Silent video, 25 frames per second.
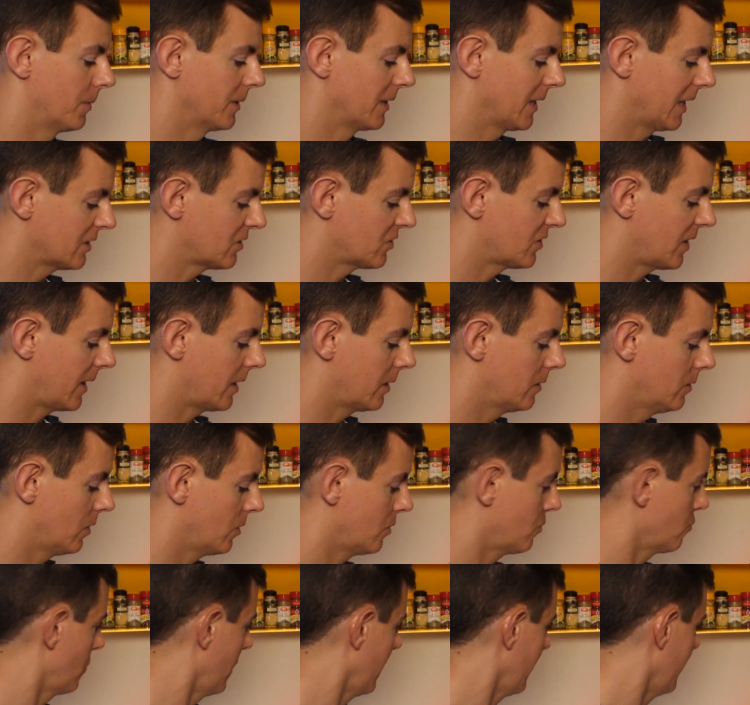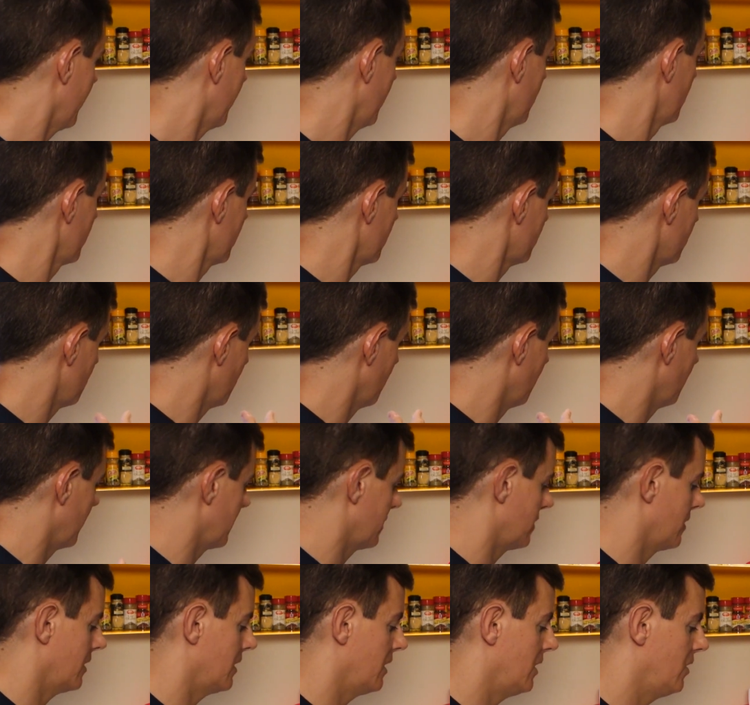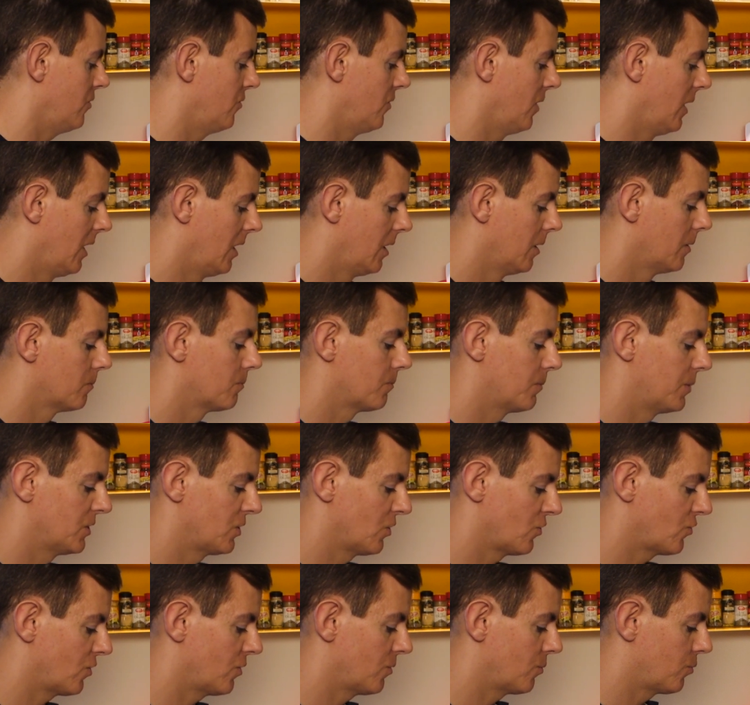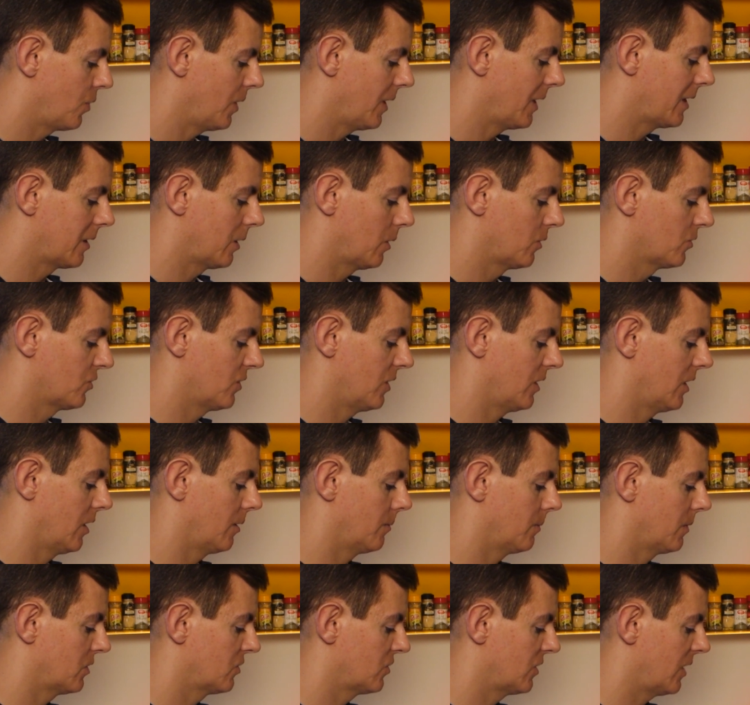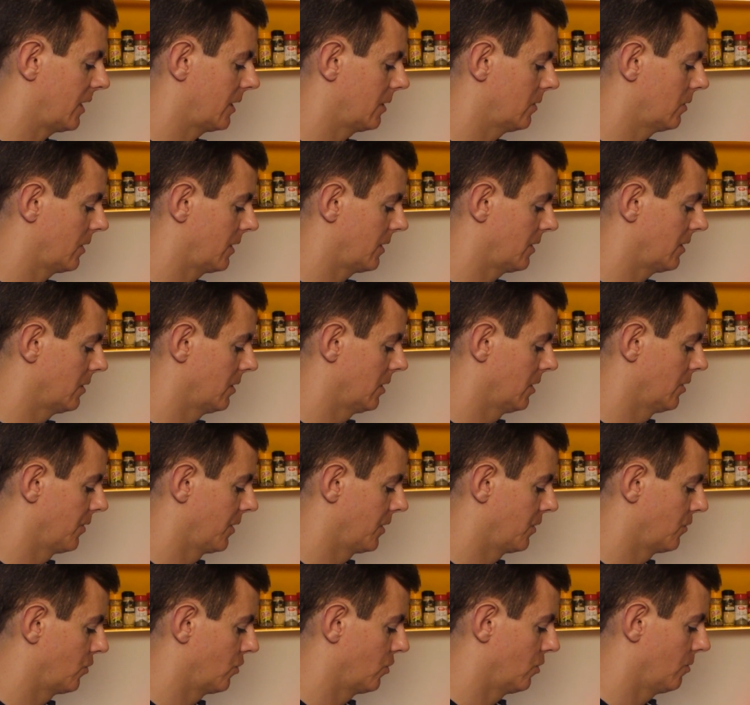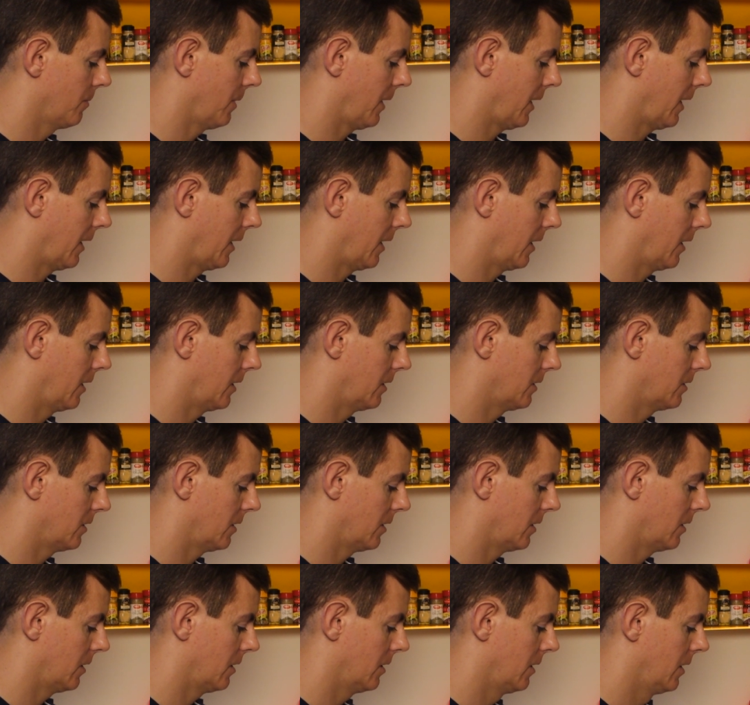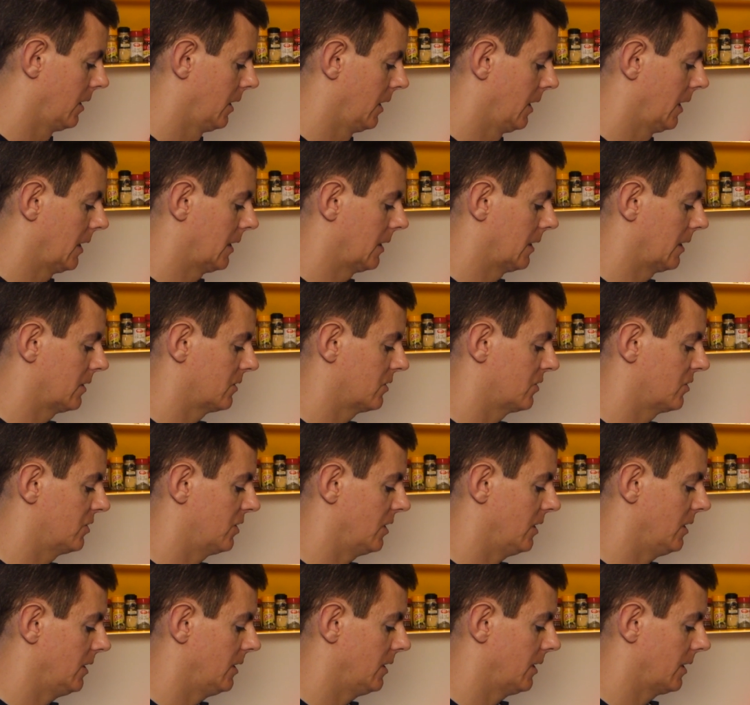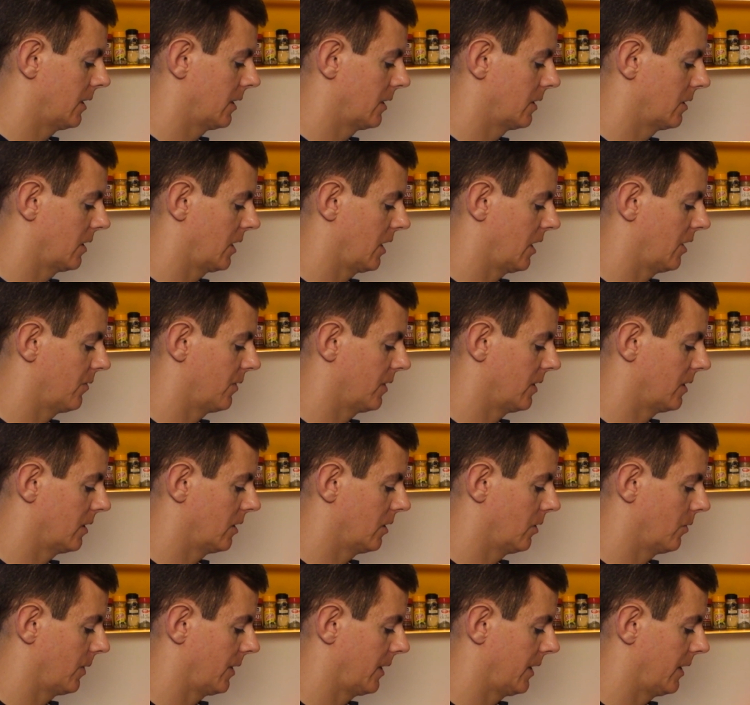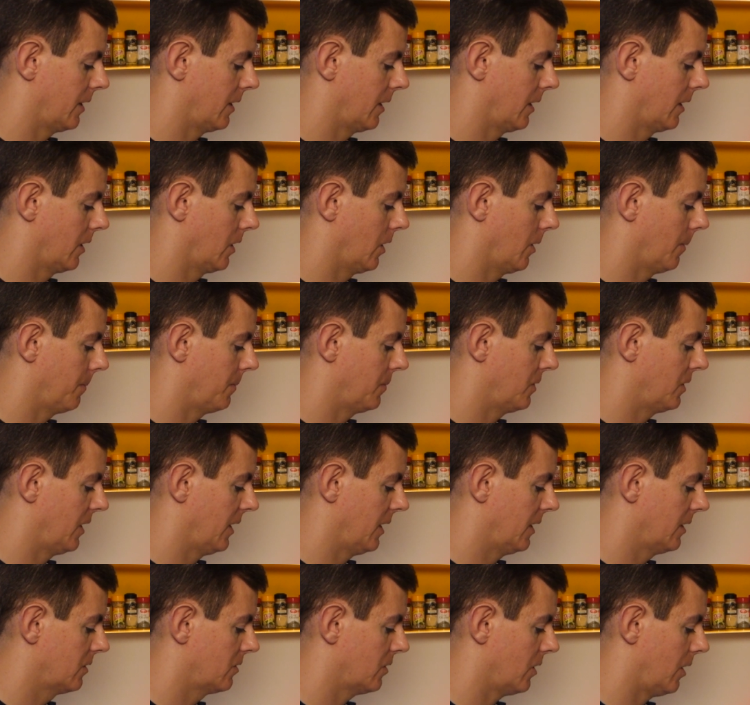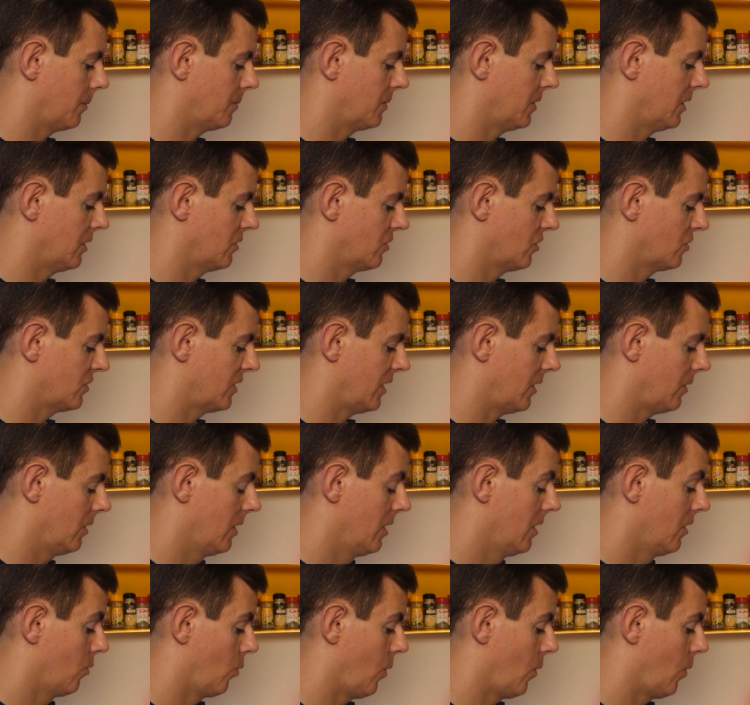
But let's take a look right now because we've got the Eve positioned pretty close to him. Let's take a look at the living room and uh, let's see and have it go ahead and update. Updated just now.